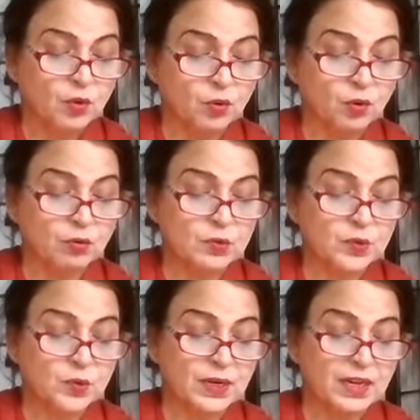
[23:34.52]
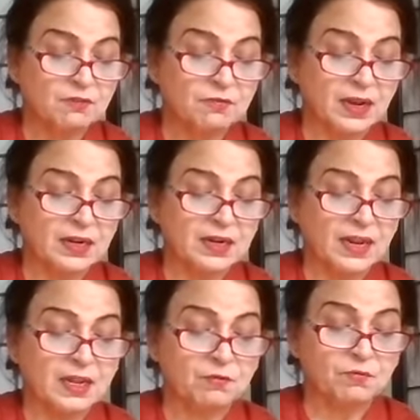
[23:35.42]
Go to Sugriv and
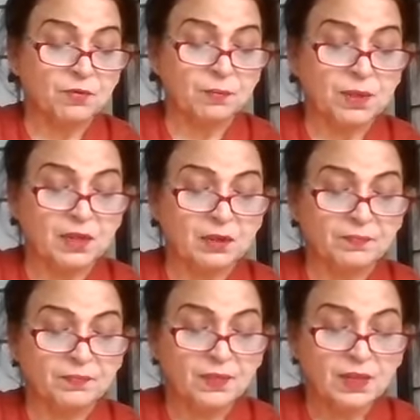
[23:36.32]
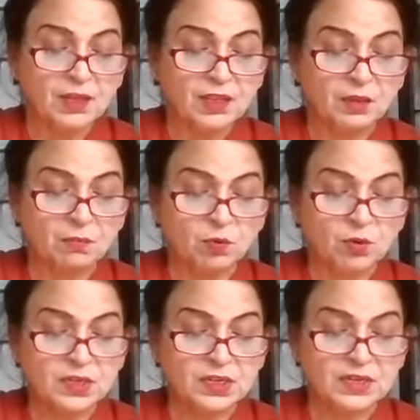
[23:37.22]
tell him from me. The
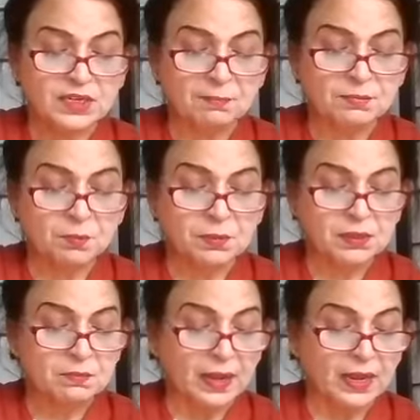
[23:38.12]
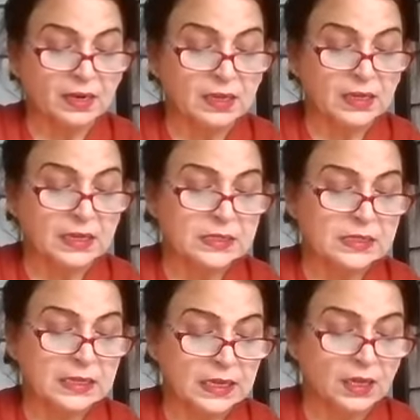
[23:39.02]
most contemptible man
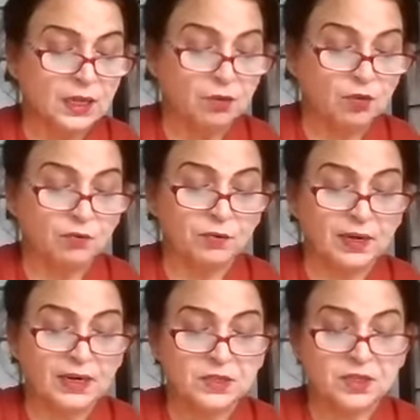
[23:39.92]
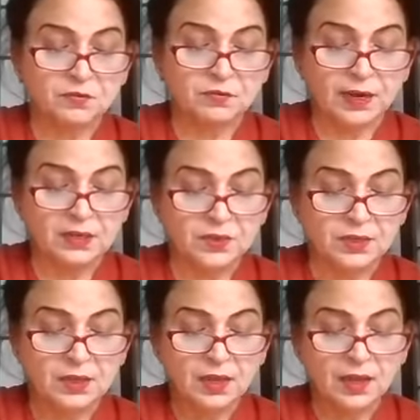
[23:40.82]
is he who forgets his
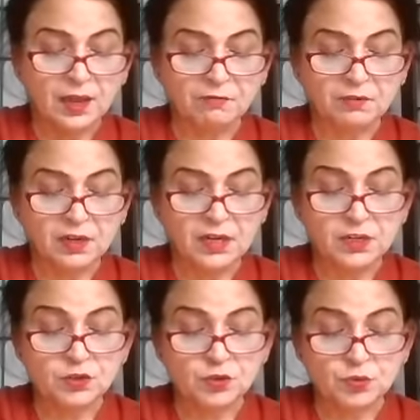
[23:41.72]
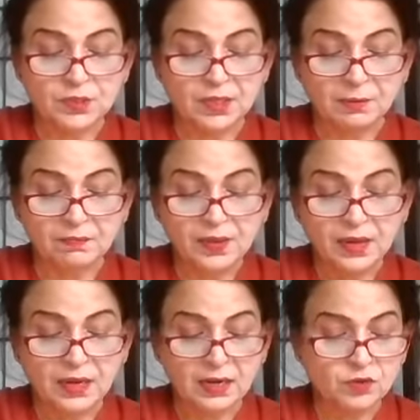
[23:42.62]
friends after he has used them
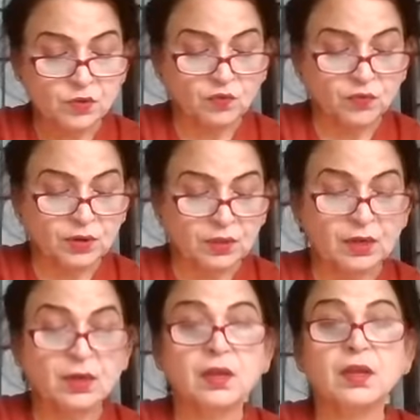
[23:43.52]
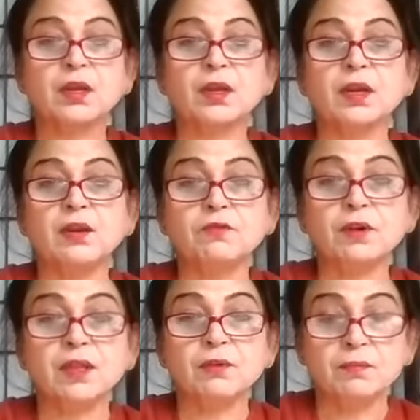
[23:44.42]
and has no further need
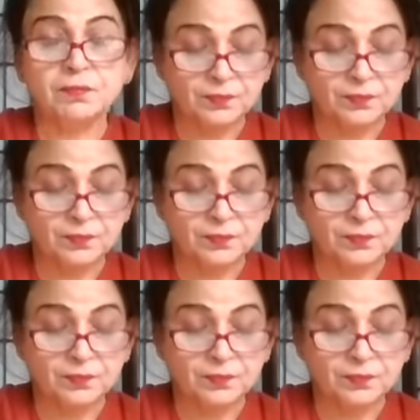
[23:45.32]
for them.